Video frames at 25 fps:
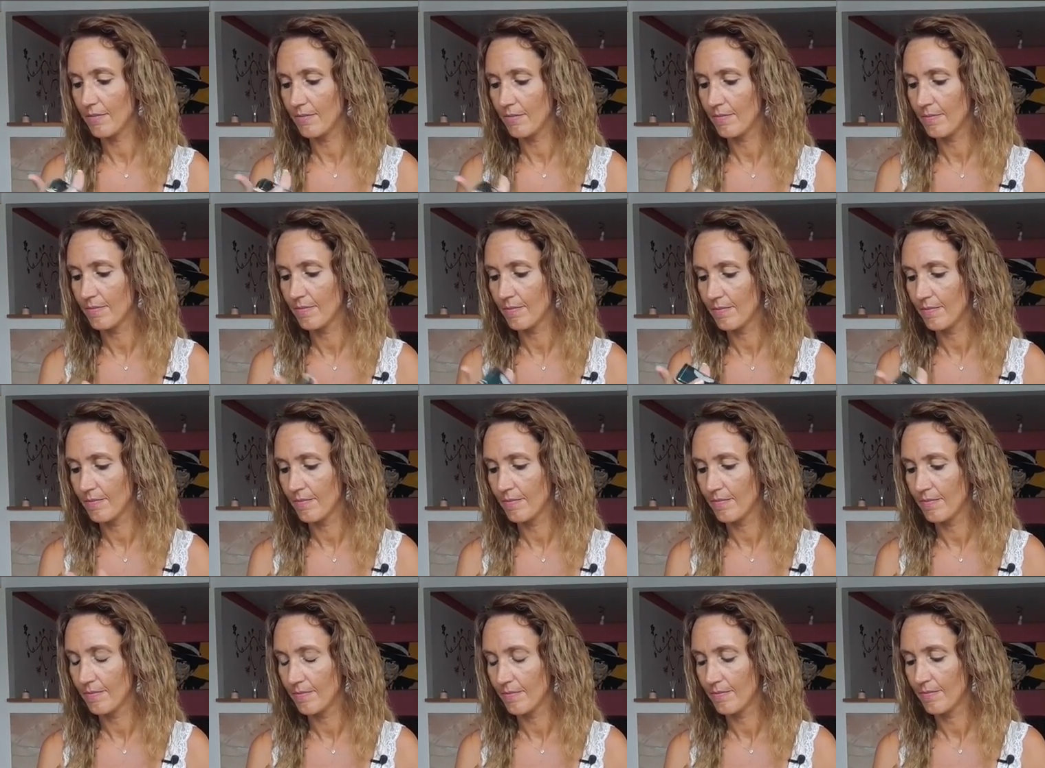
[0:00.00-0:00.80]

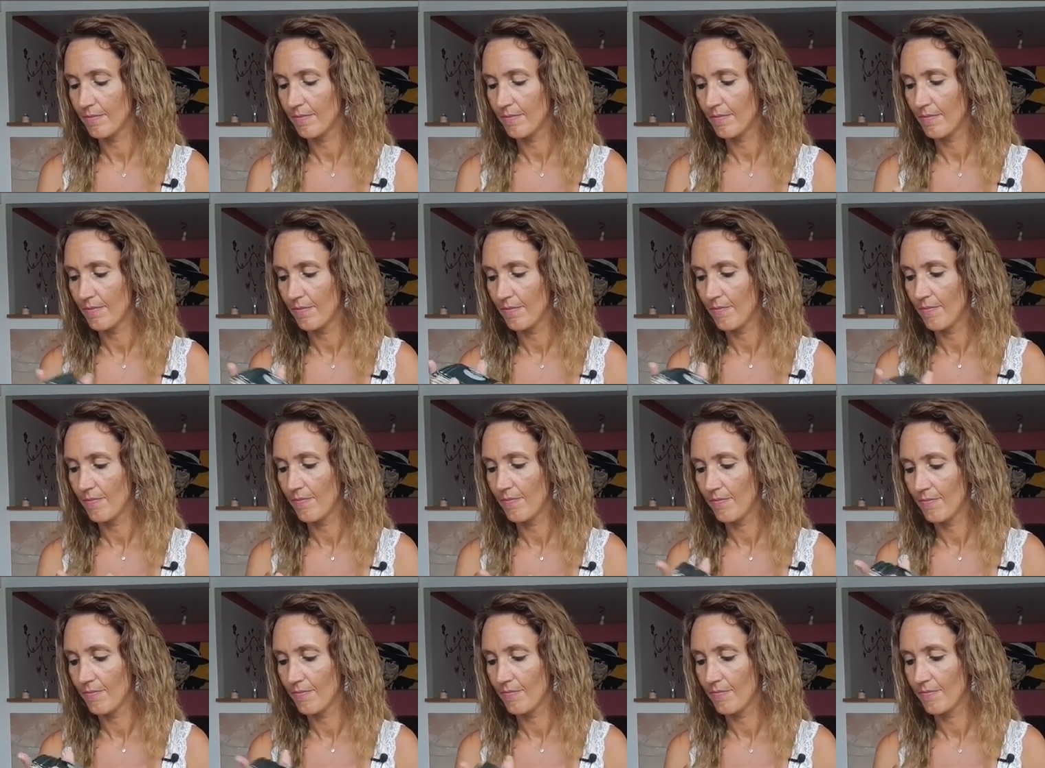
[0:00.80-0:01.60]

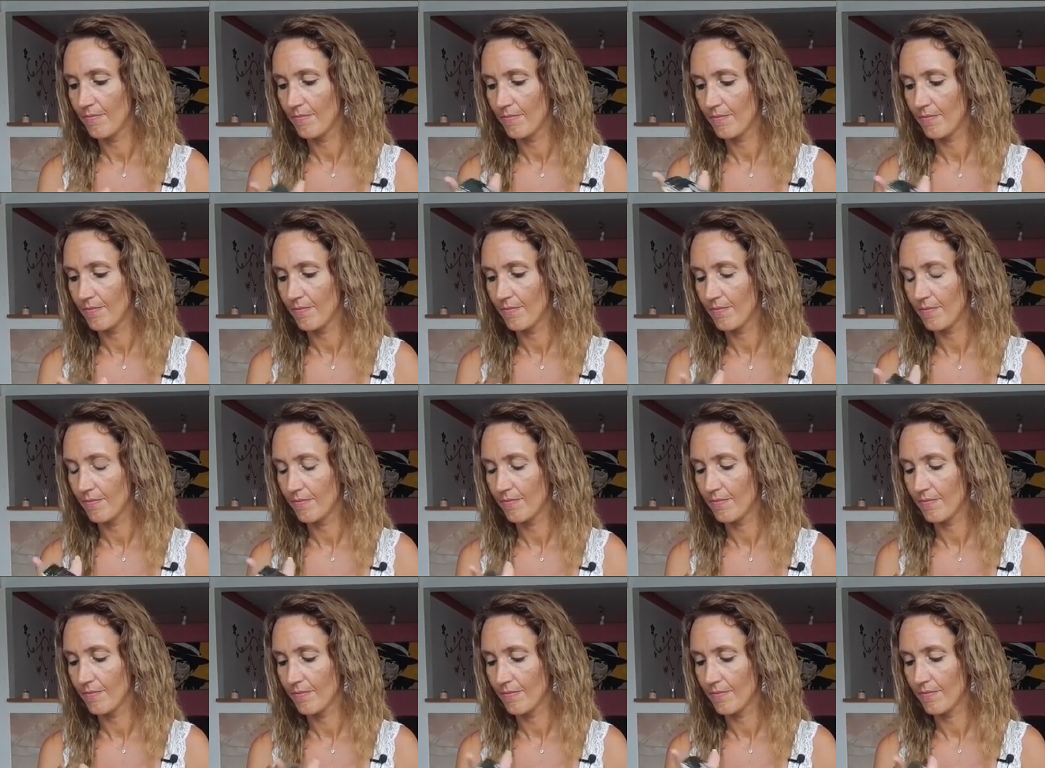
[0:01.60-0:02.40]

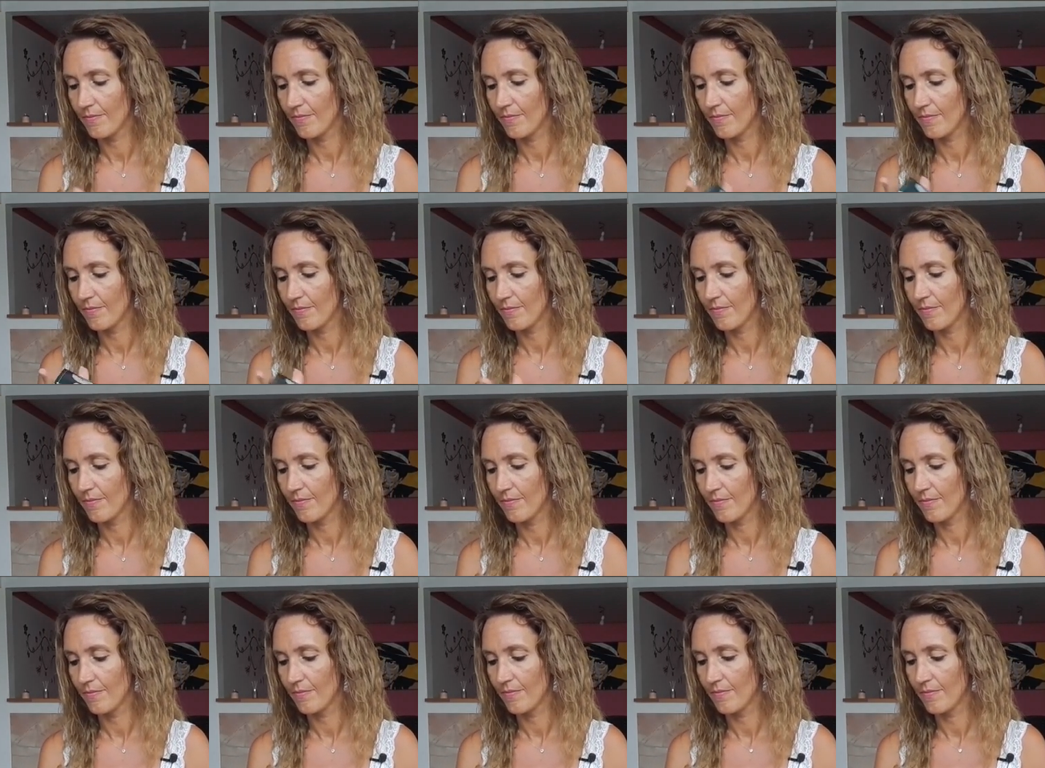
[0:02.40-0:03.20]

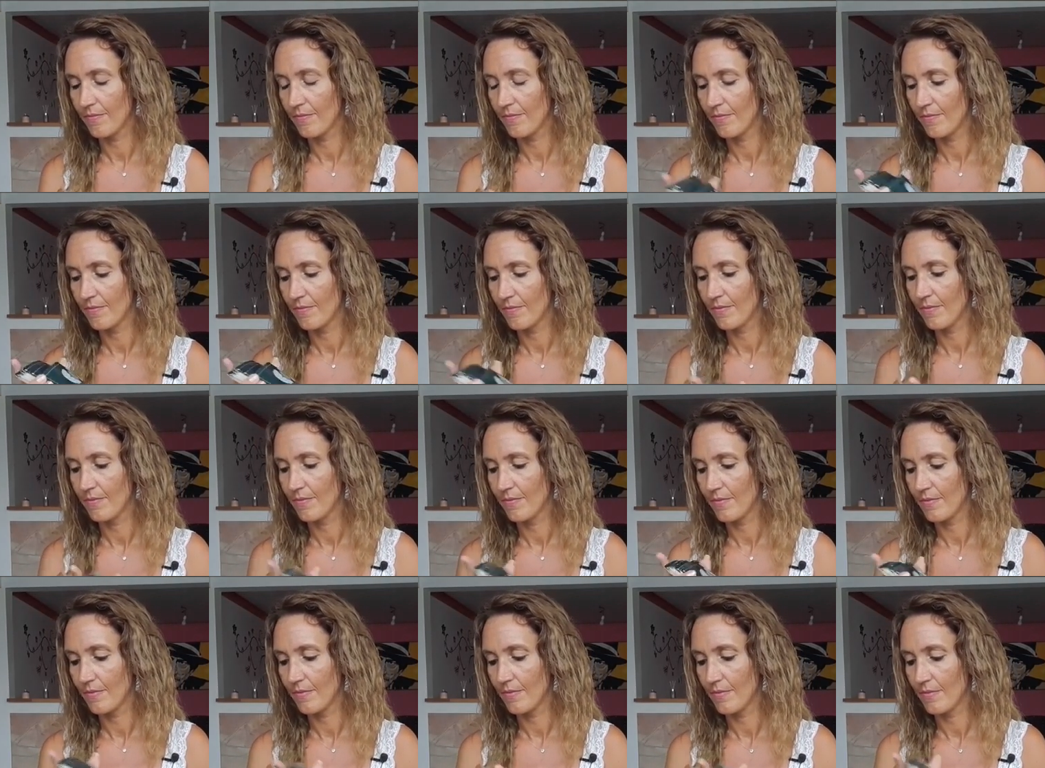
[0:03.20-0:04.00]

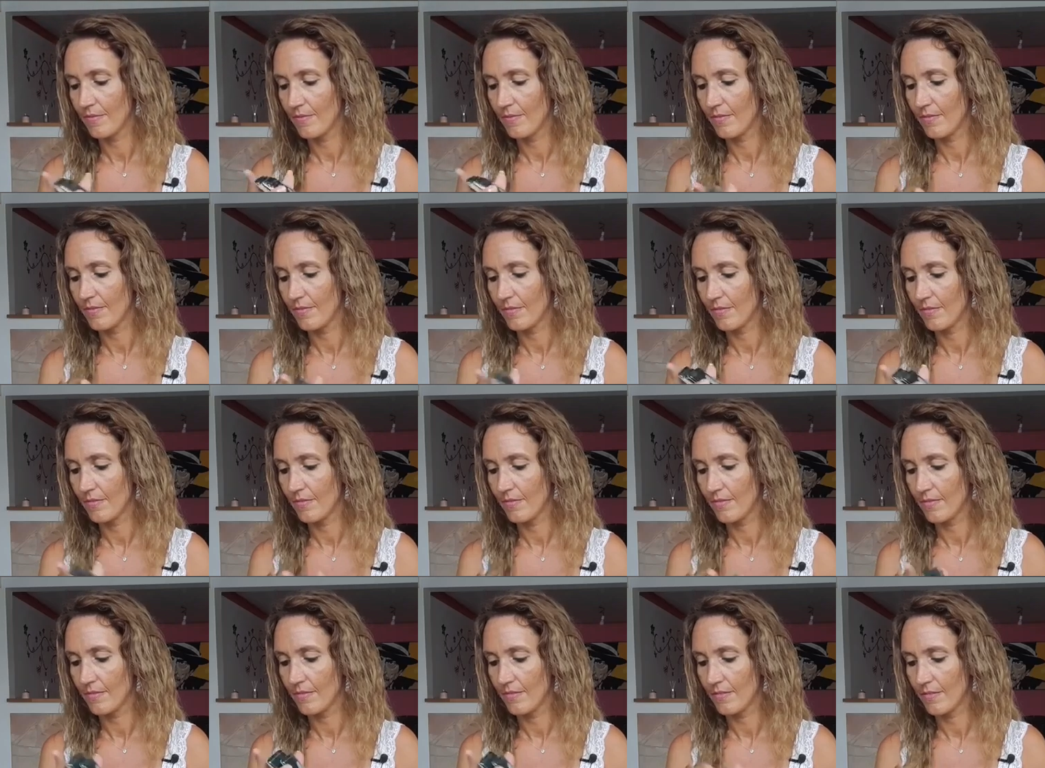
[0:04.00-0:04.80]

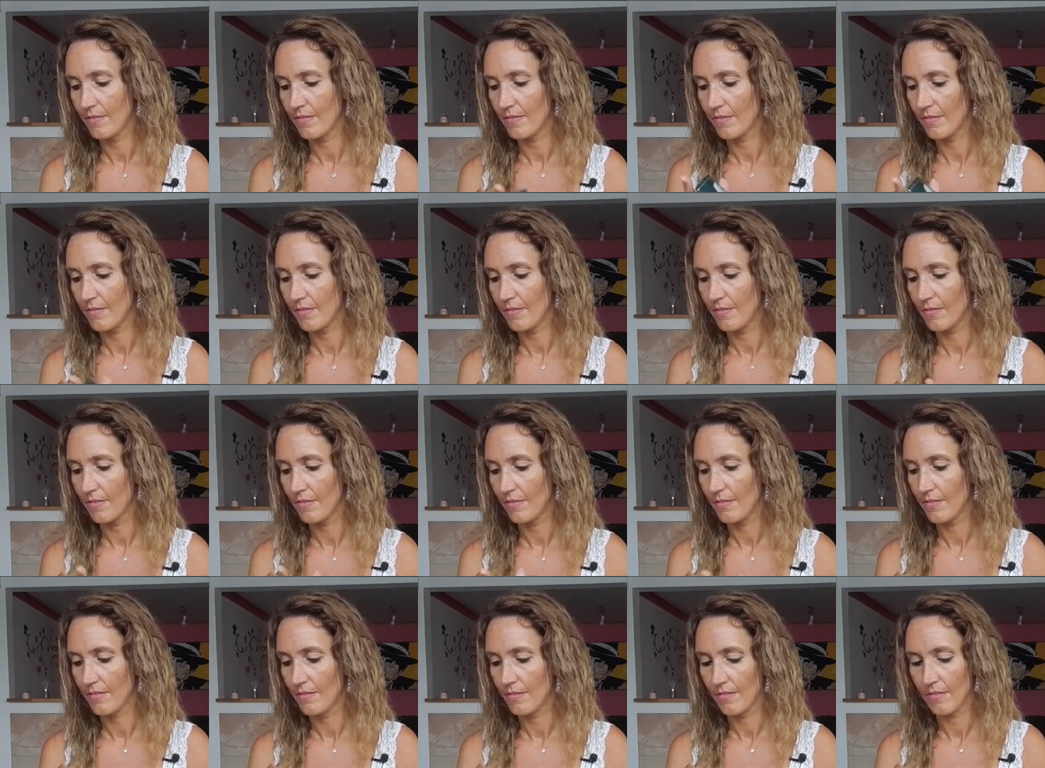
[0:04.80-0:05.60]

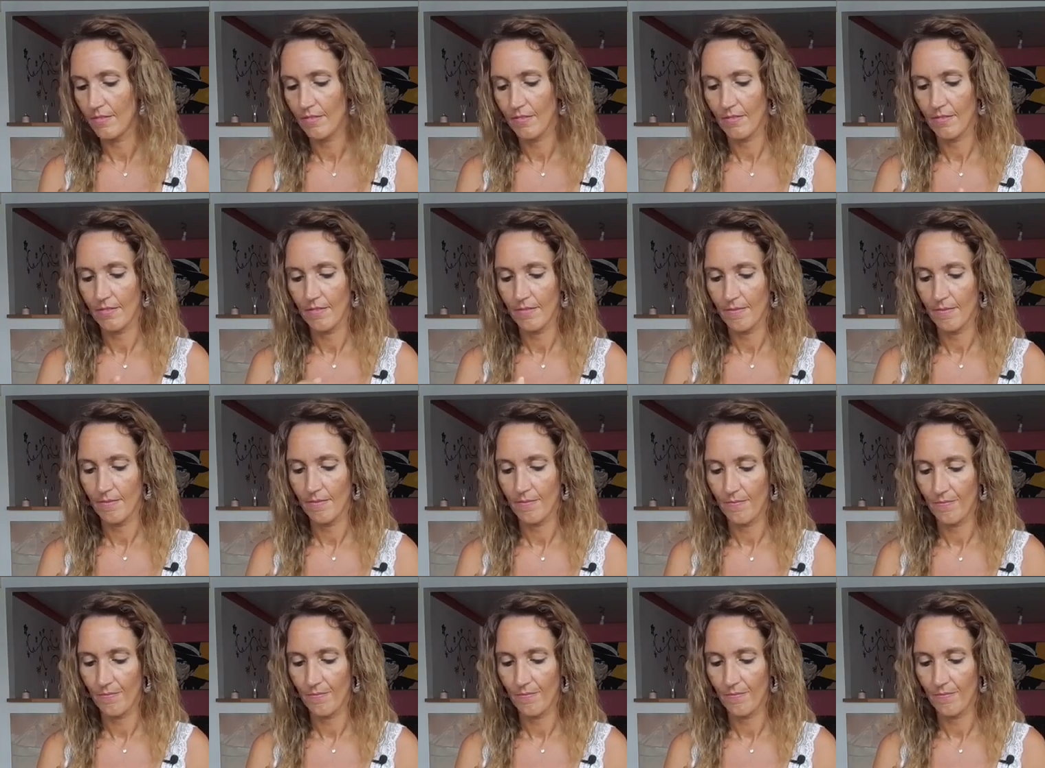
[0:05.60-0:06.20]
(no one is talking)